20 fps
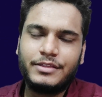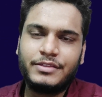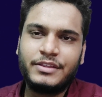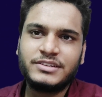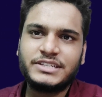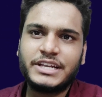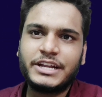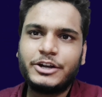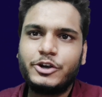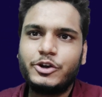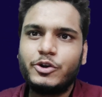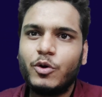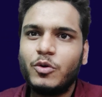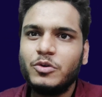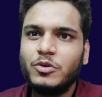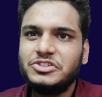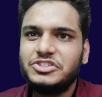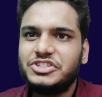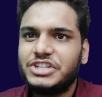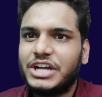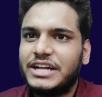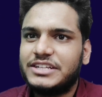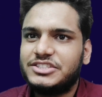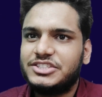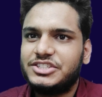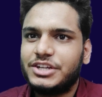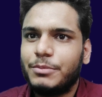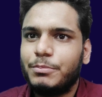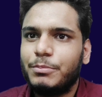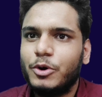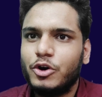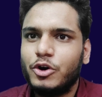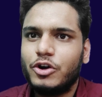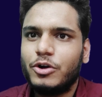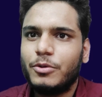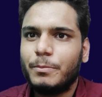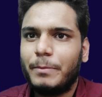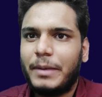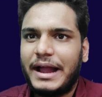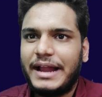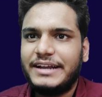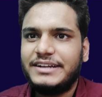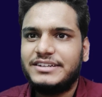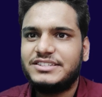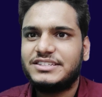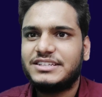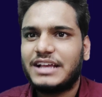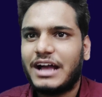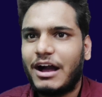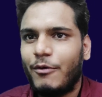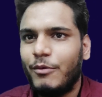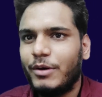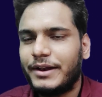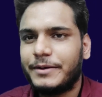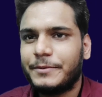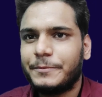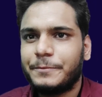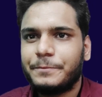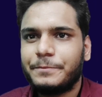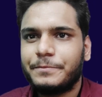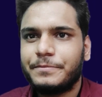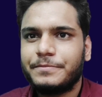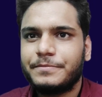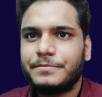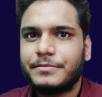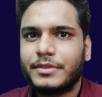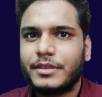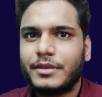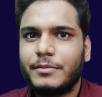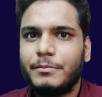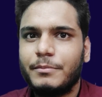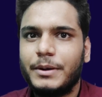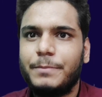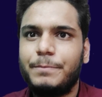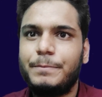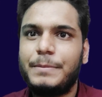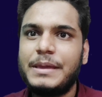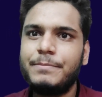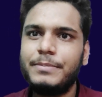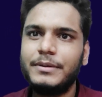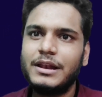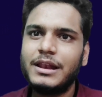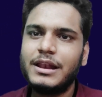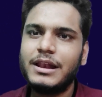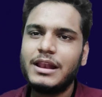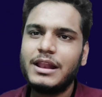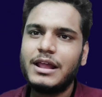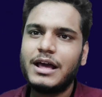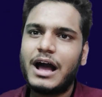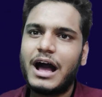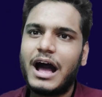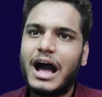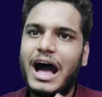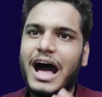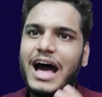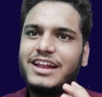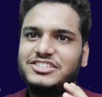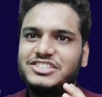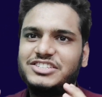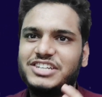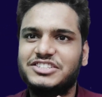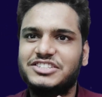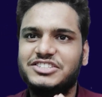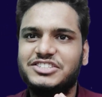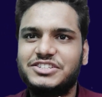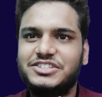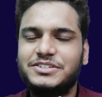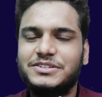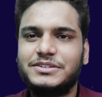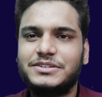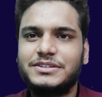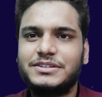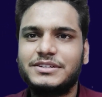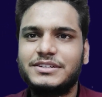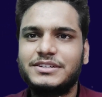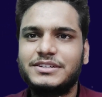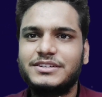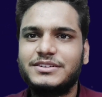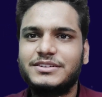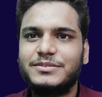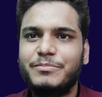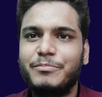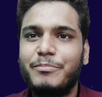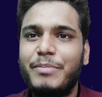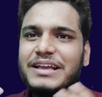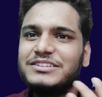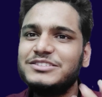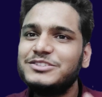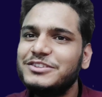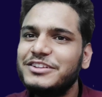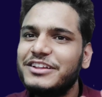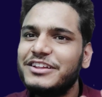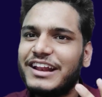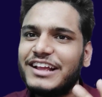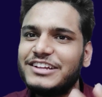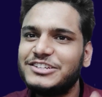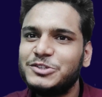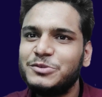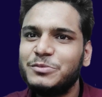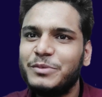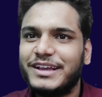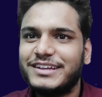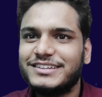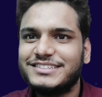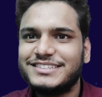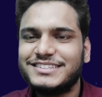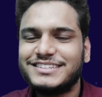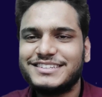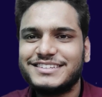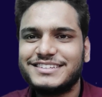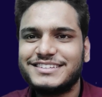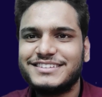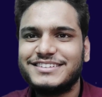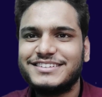They say don't judge a book by its cover, but people are judged based on the resumes.